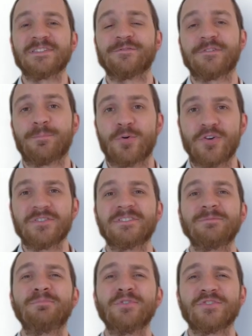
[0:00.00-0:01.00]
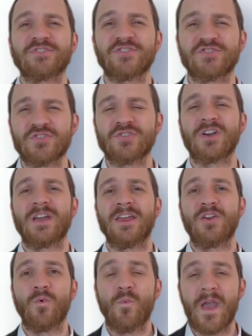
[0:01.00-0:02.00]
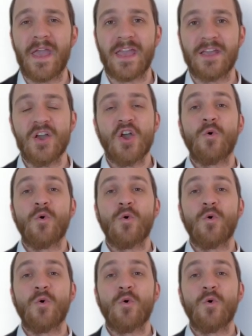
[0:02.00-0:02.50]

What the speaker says: if a person builds a sukkah in a way